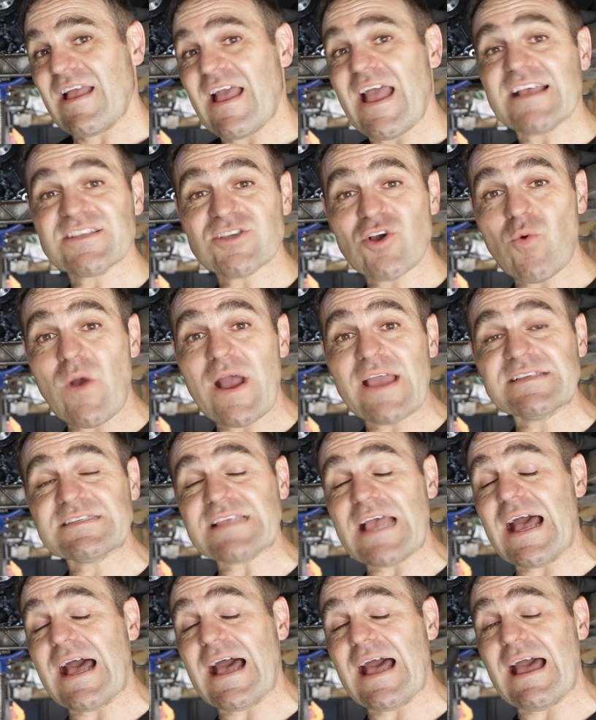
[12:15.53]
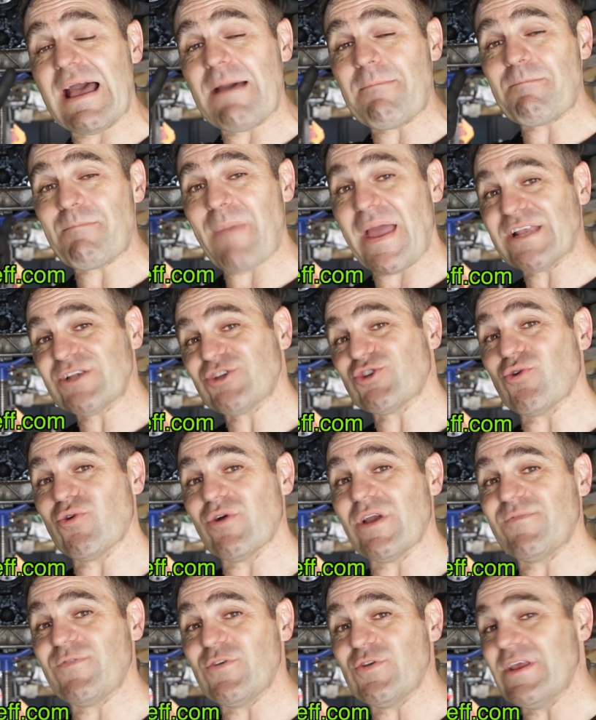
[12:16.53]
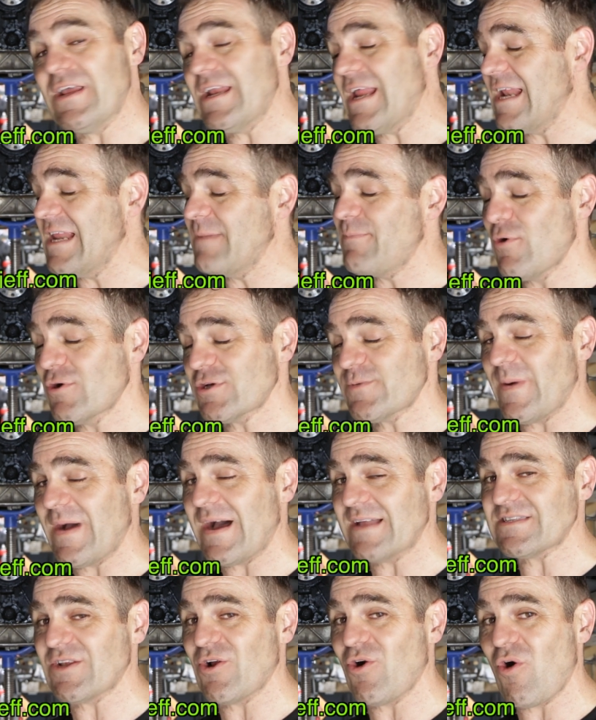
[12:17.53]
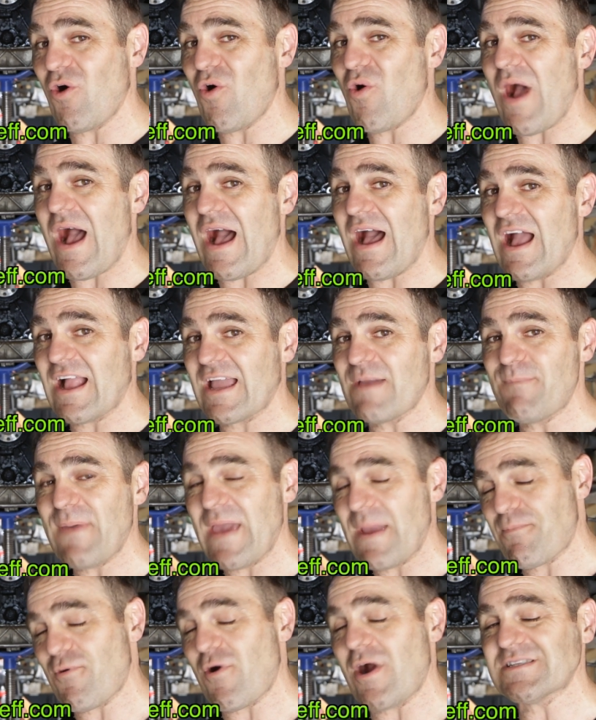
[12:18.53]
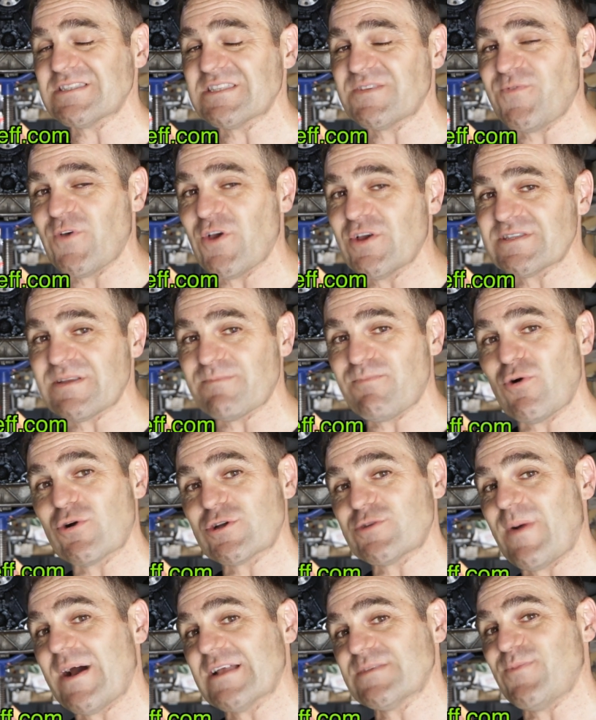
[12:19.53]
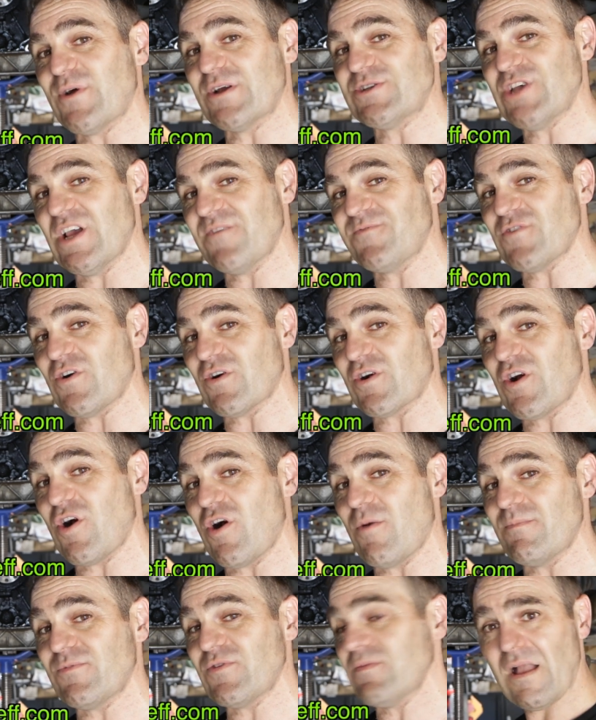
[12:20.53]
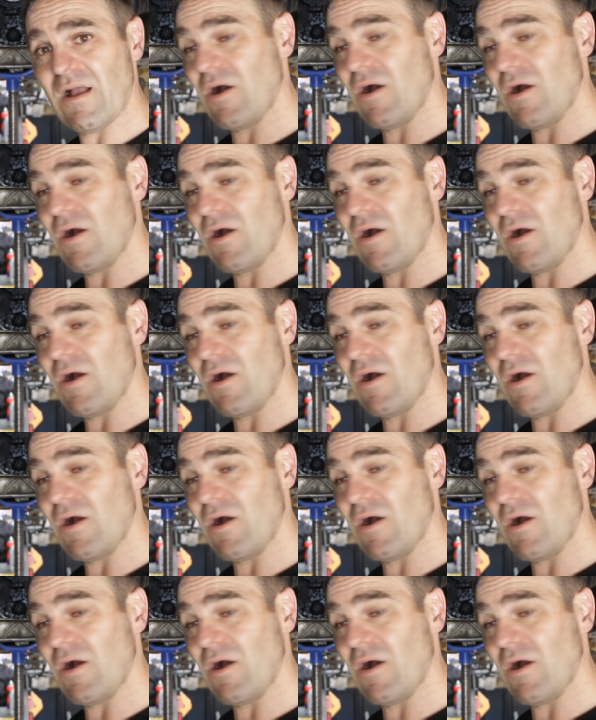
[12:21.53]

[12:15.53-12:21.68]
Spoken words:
as always, make sure if you need any Porsche parts at all, compare prices first at PorscheParts.com.